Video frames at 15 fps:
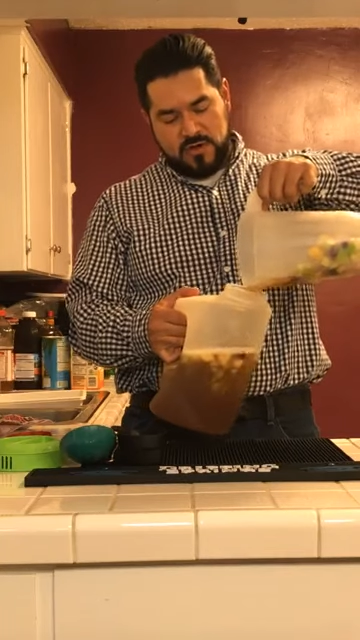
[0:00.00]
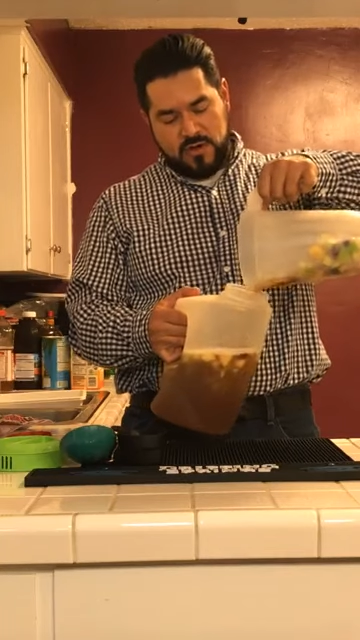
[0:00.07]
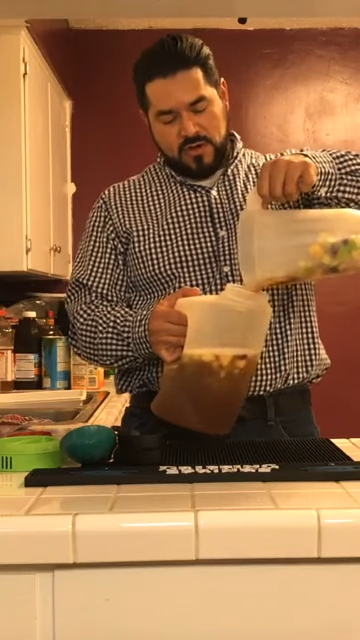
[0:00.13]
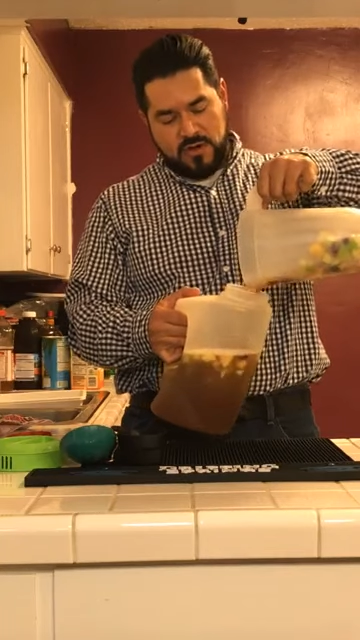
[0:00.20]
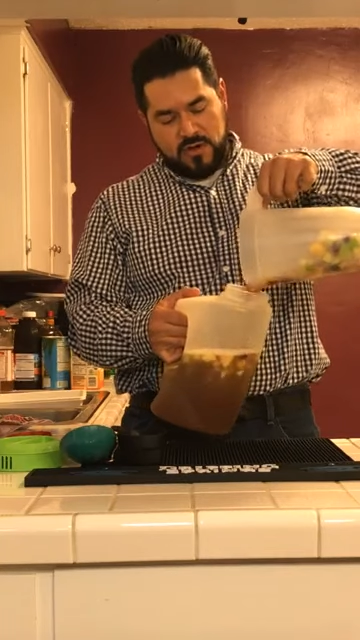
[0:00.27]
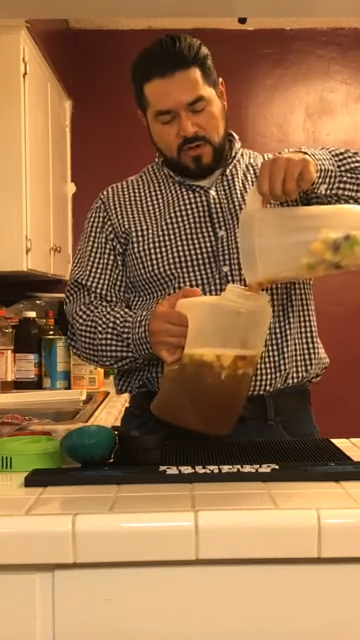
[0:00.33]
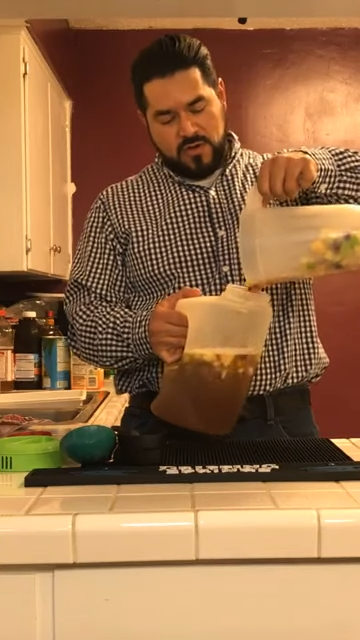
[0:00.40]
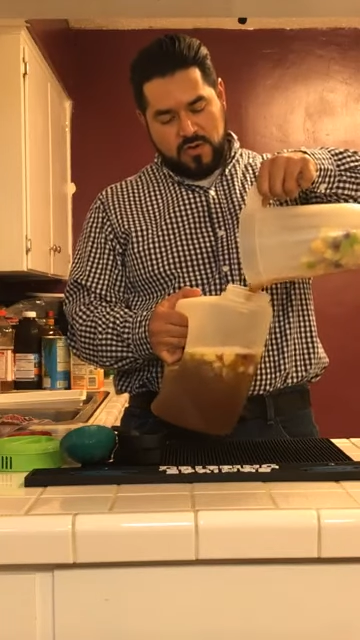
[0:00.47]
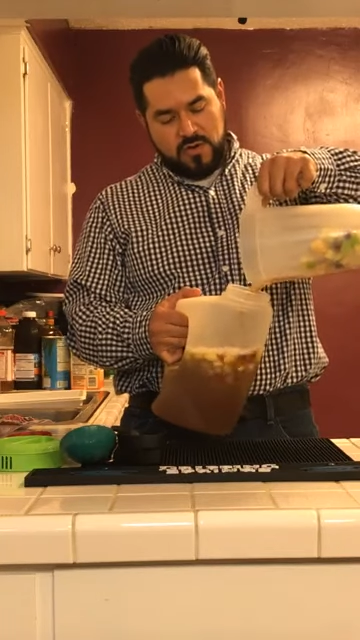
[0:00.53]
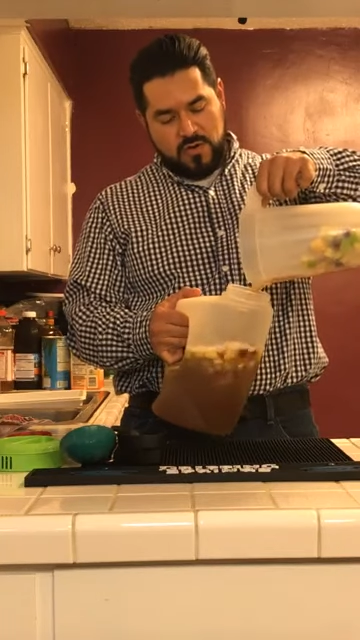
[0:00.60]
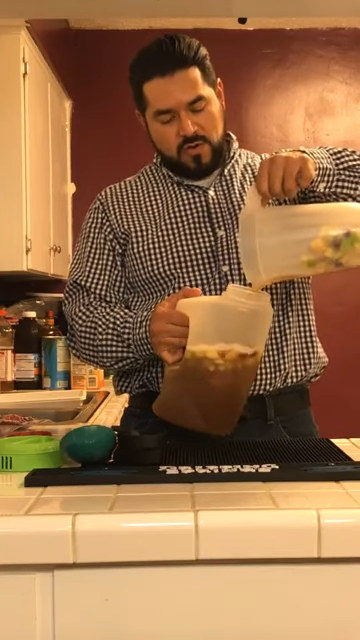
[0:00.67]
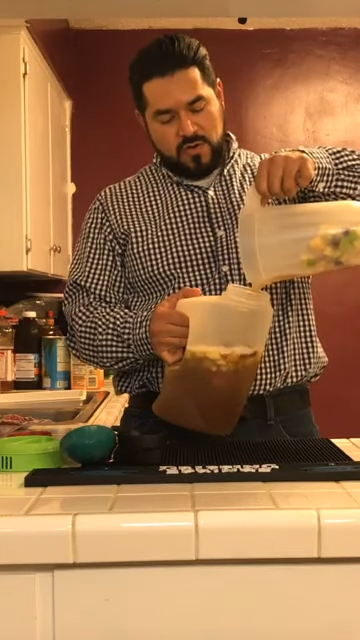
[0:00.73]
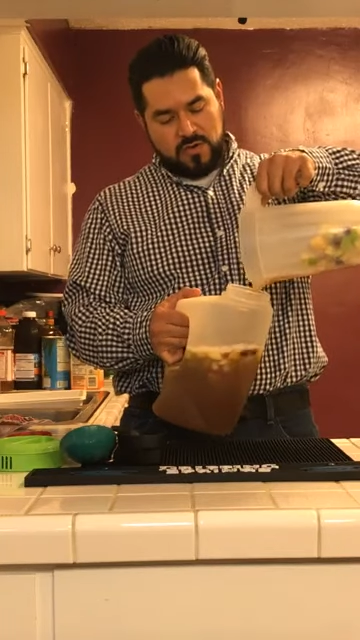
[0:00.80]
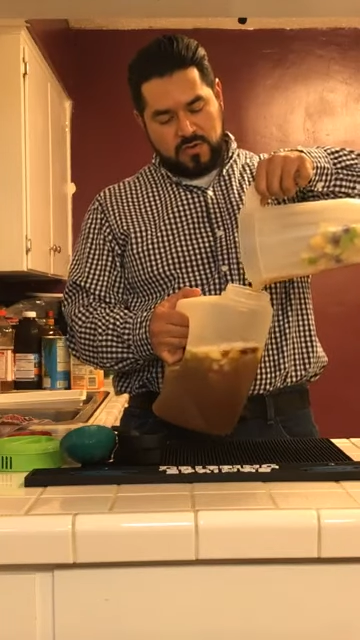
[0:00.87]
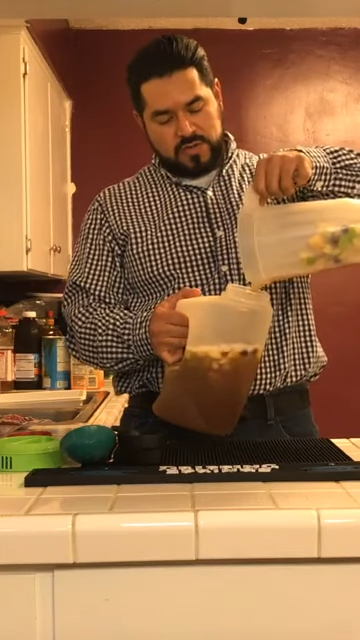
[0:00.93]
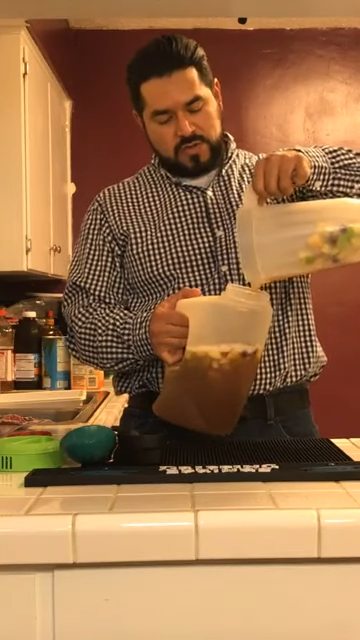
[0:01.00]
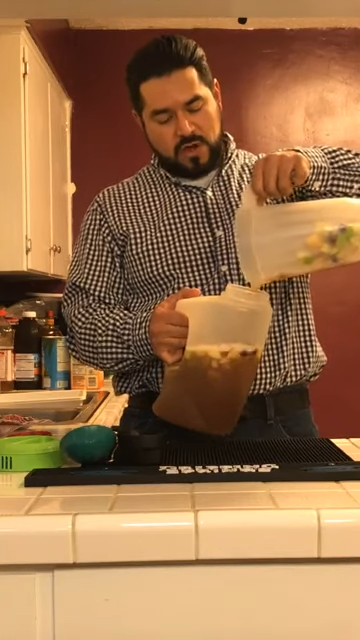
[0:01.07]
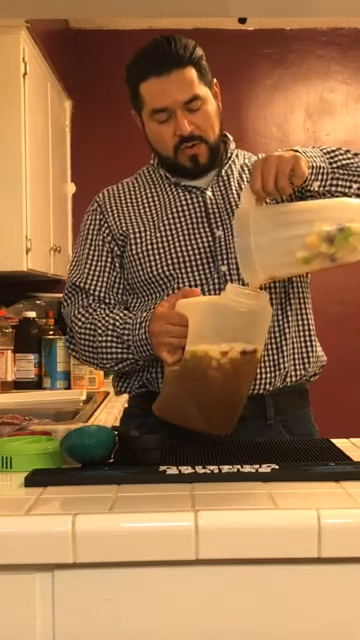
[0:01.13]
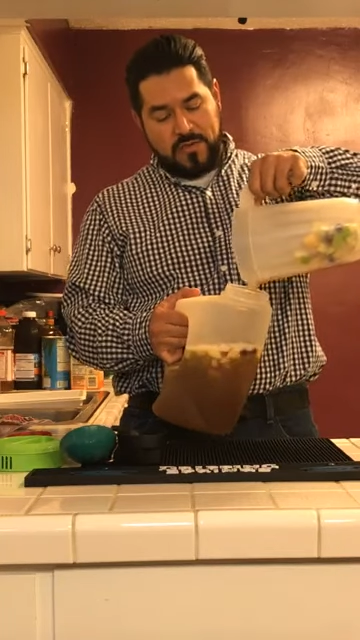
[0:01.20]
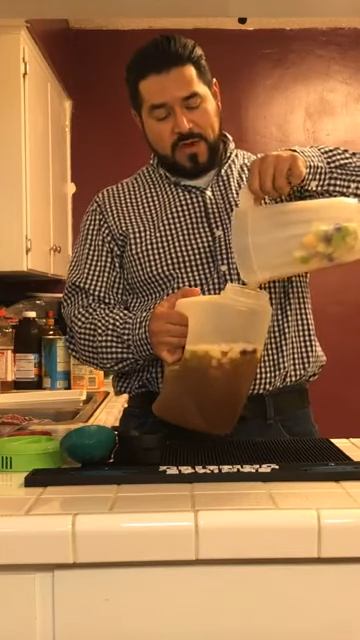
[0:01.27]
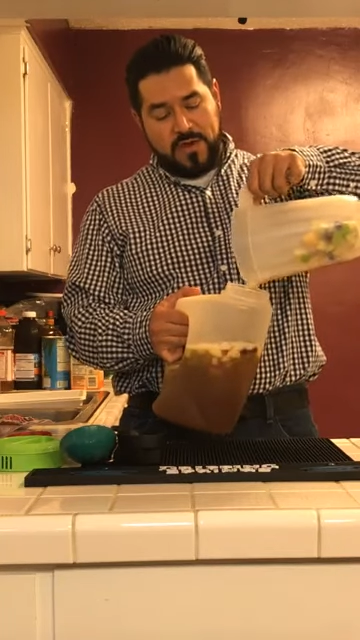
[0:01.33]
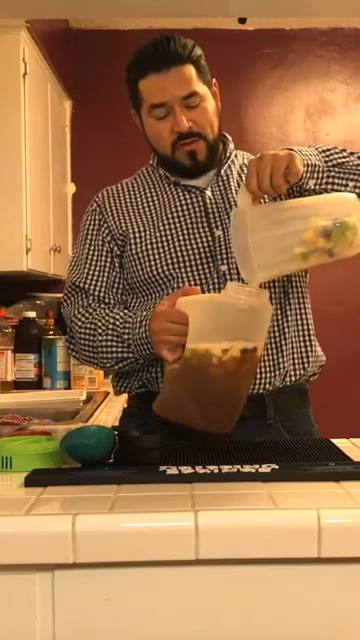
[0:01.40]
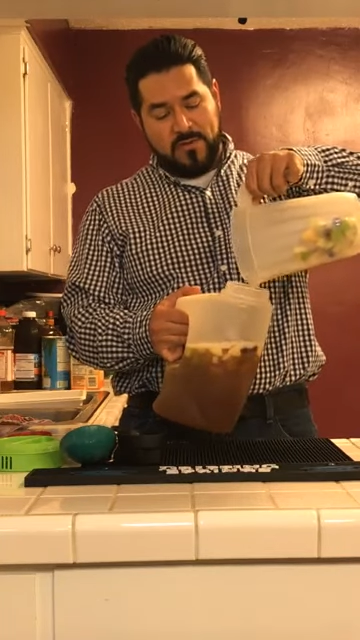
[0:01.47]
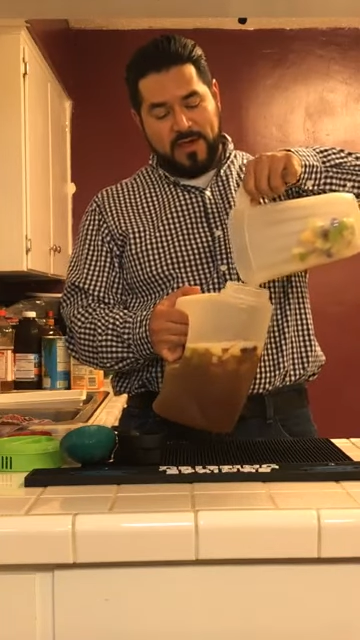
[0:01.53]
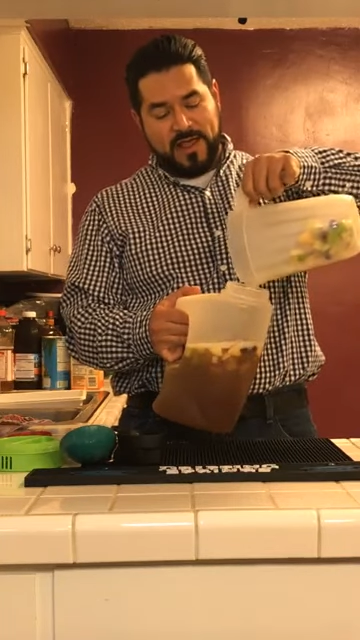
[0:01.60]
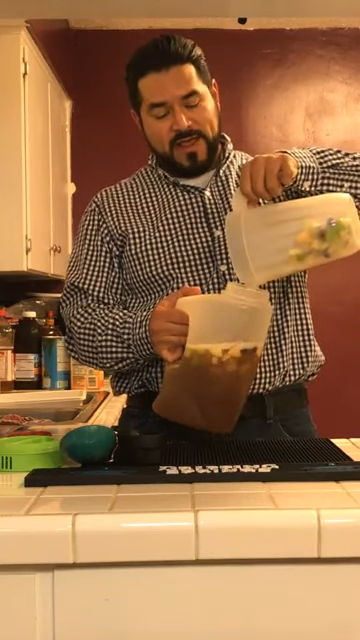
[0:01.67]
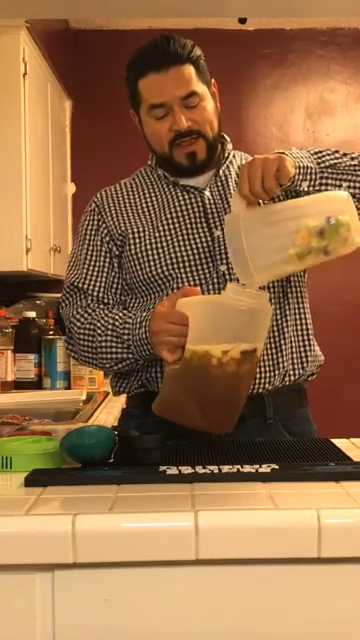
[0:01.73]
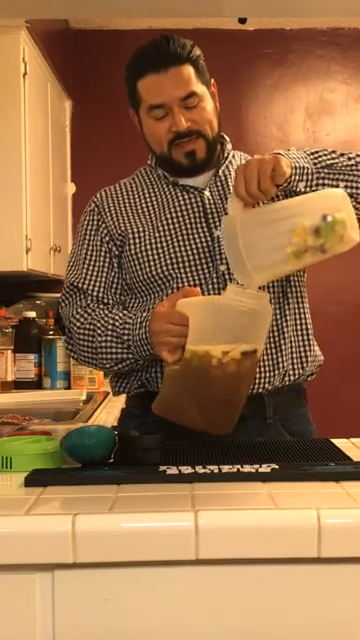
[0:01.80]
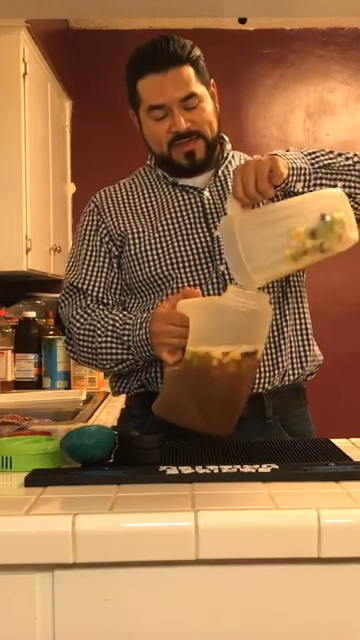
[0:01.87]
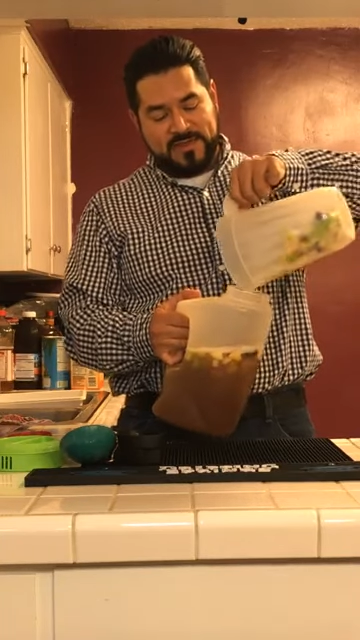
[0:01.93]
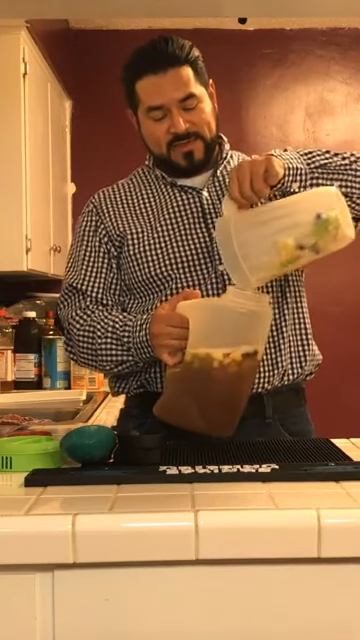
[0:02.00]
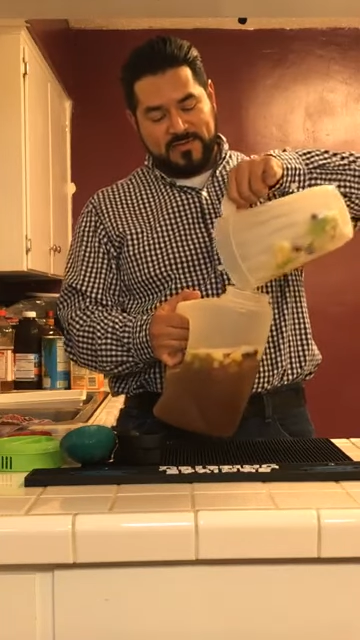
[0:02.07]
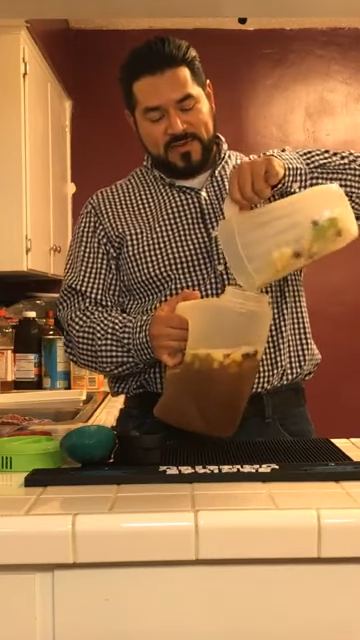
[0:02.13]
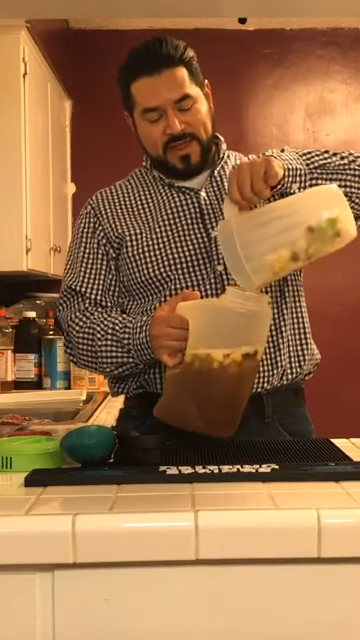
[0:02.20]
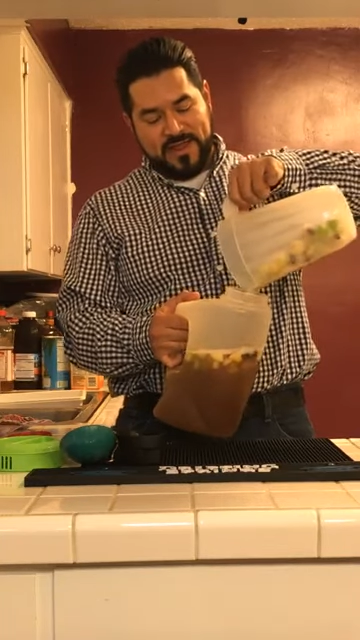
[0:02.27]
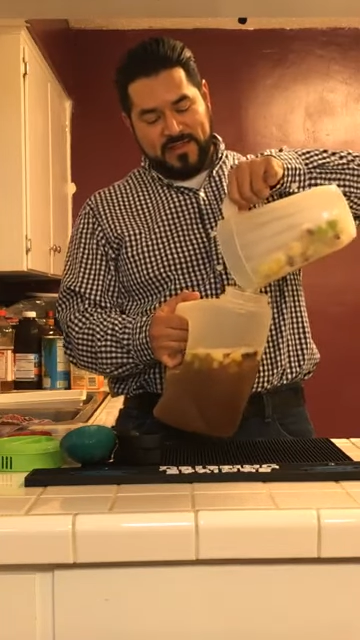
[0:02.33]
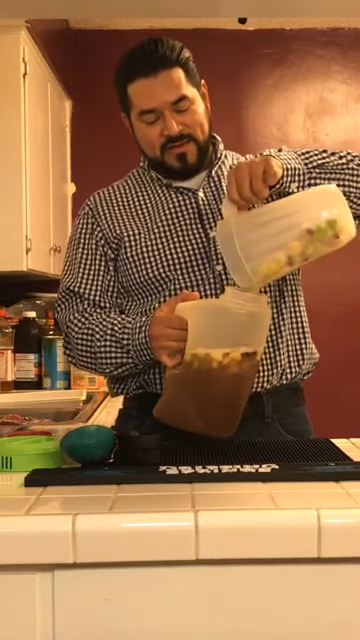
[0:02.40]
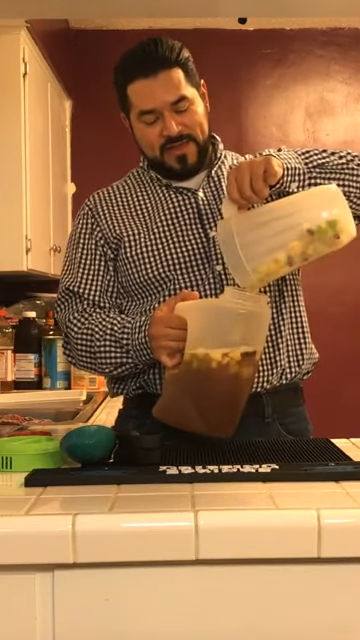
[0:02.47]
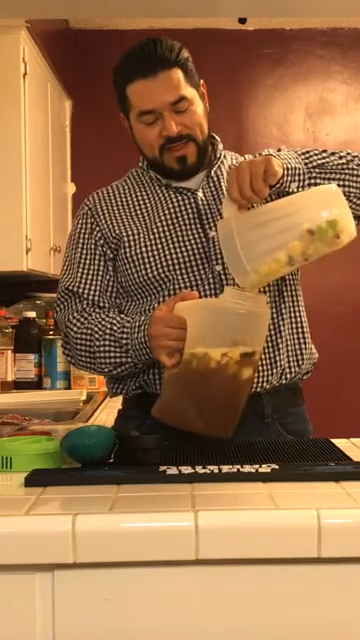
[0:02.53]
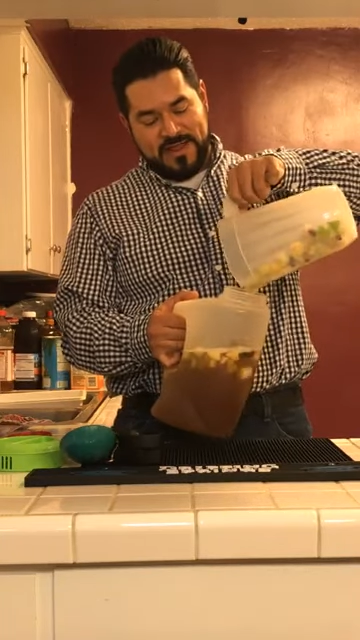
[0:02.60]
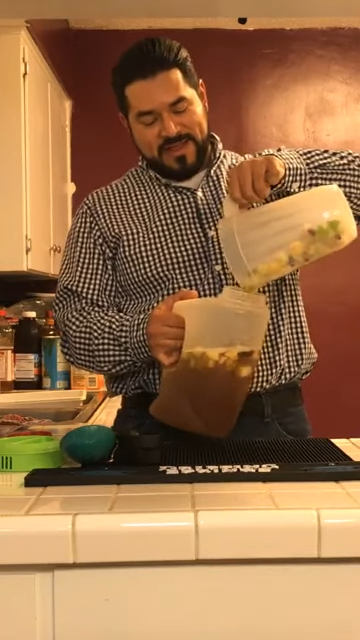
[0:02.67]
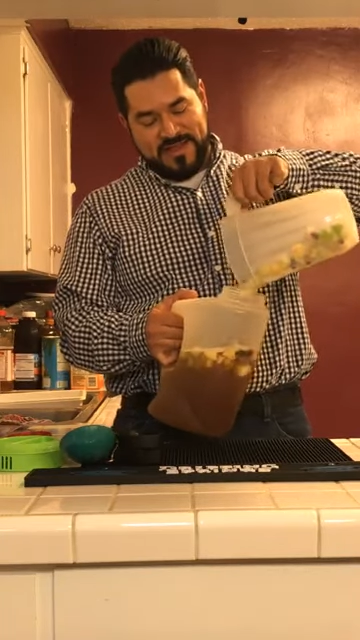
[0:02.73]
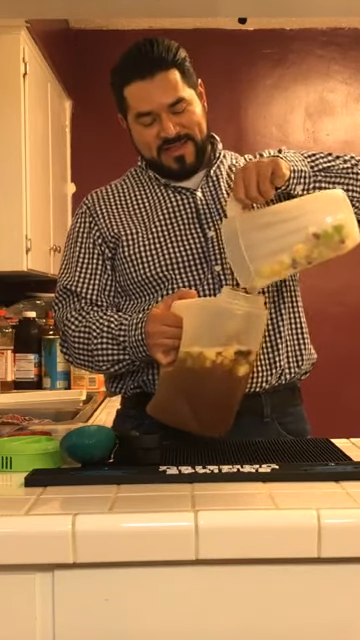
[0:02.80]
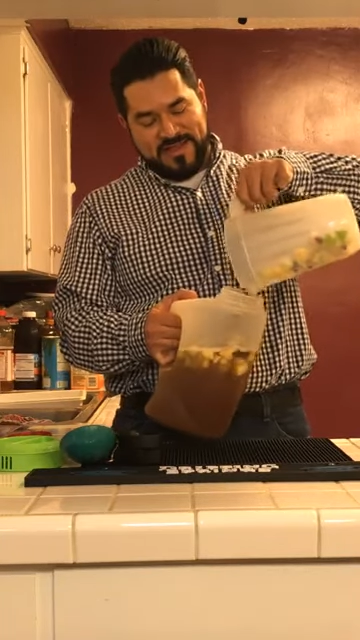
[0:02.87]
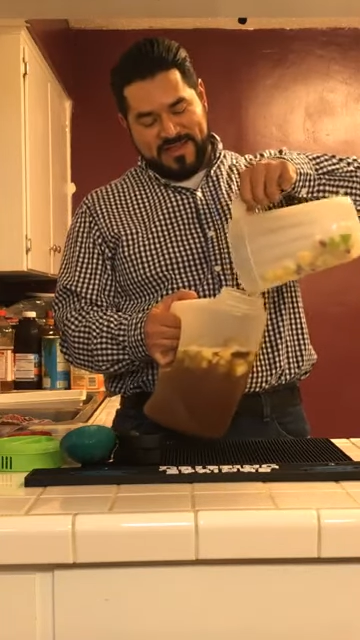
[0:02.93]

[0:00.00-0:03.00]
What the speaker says: Oh, strawberry wine is on the radio right now.